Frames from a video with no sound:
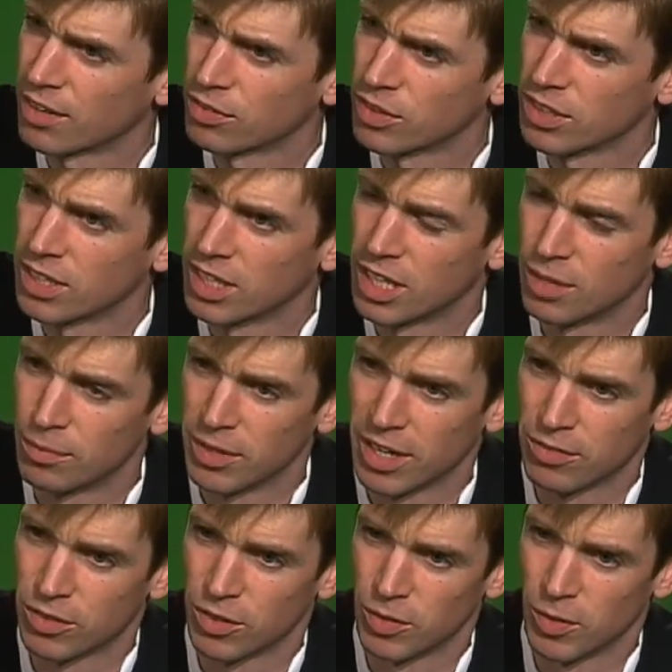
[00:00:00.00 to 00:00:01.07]
effort. Um, I mean,
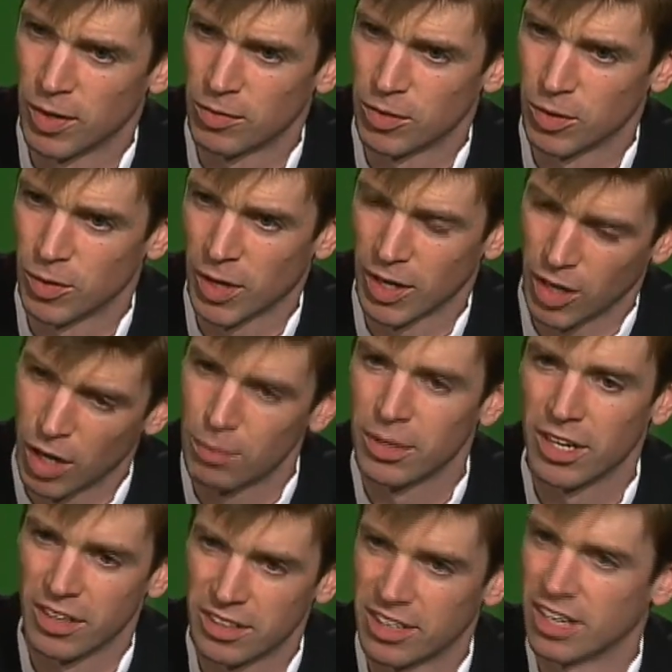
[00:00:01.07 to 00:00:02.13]
after after kind of
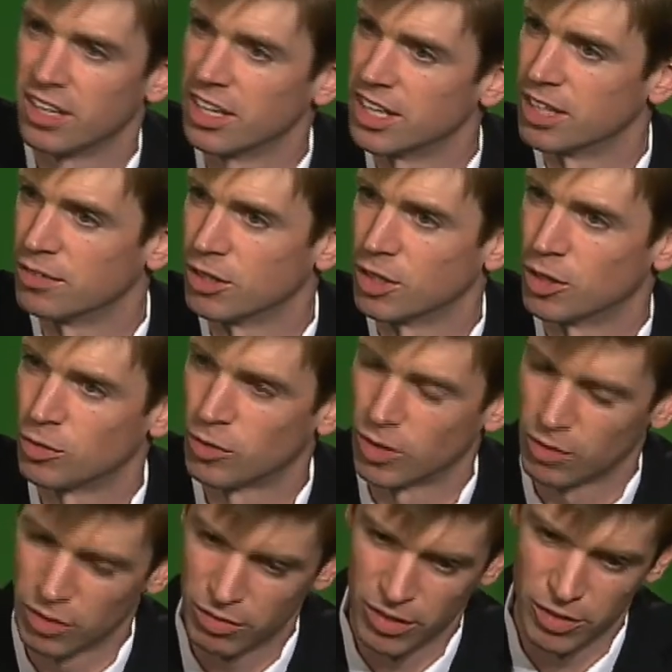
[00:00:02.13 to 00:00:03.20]
coming into the tail end of a, of,
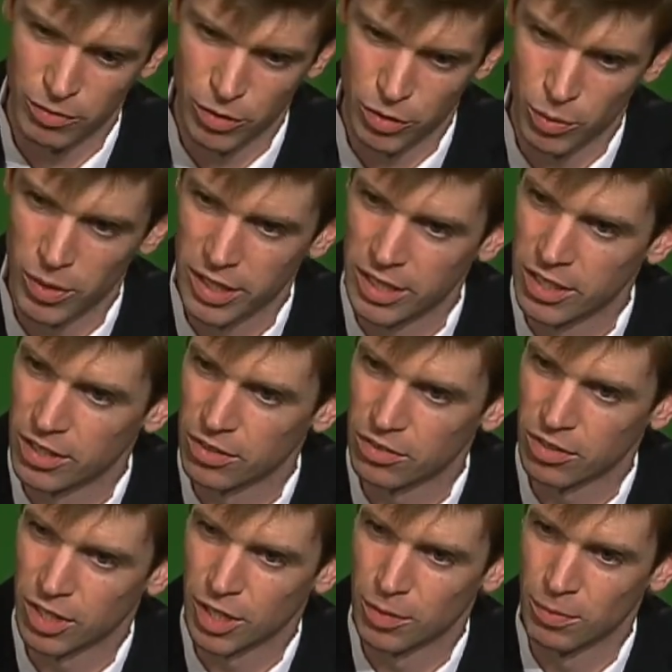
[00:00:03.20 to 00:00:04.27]
of a fight for twenty
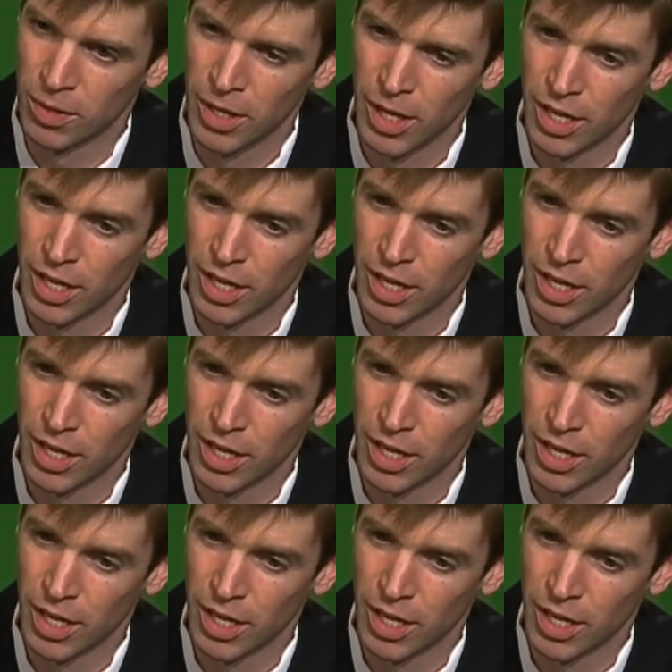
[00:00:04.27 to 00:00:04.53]
years, um,